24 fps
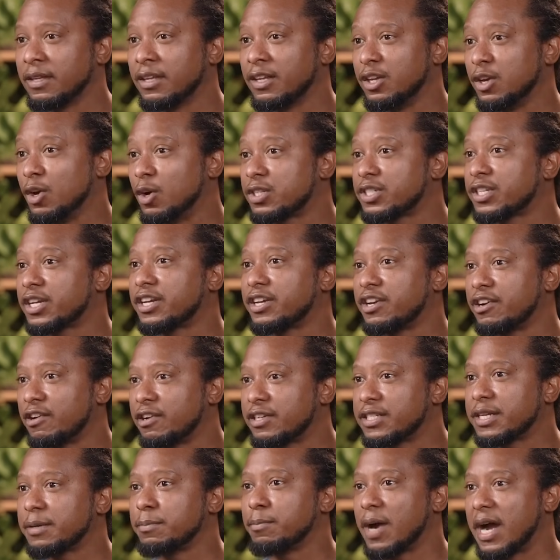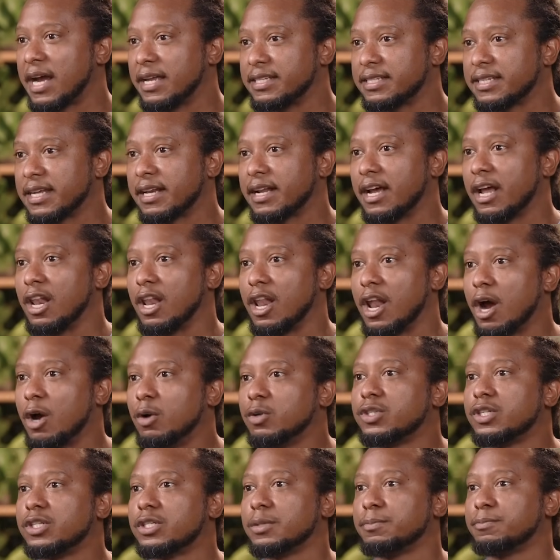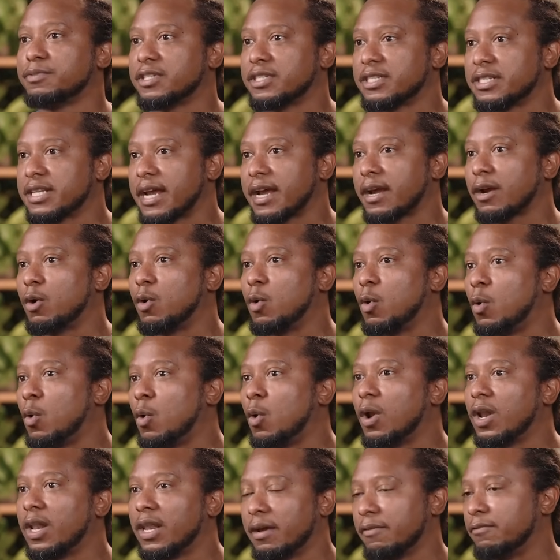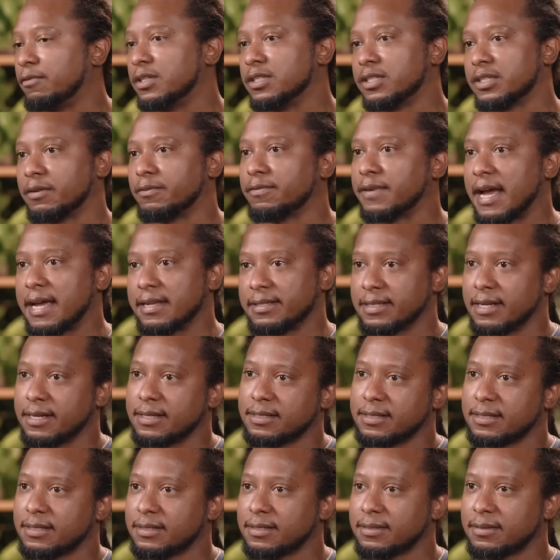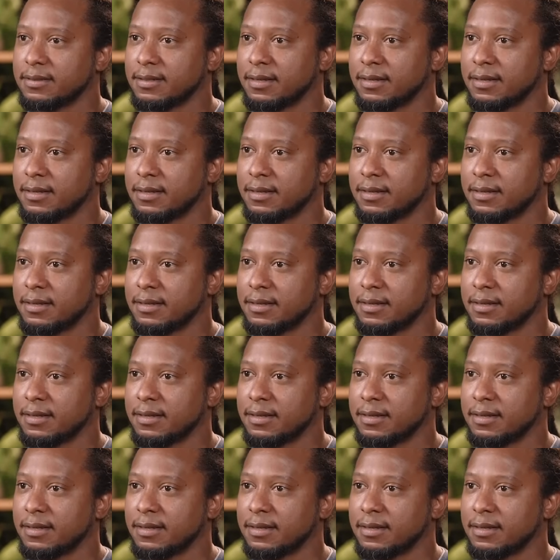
Your security mindset allows you to protect all levels of assets.